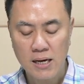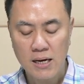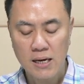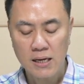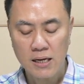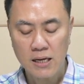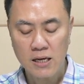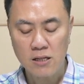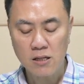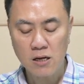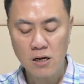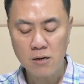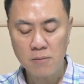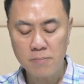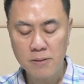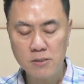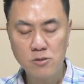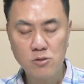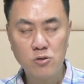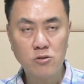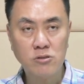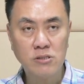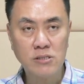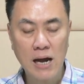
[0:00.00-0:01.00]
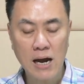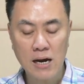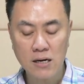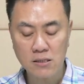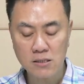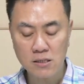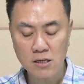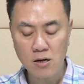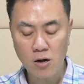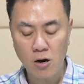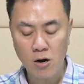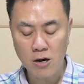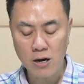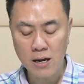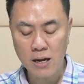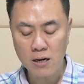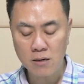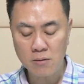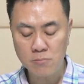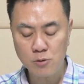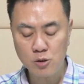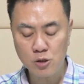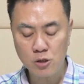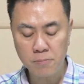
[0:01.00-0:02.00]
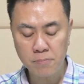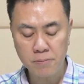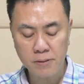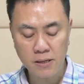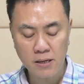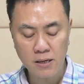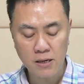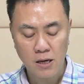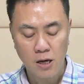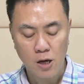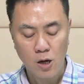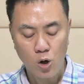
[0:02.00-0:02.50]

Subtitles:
in urban society or RMUTP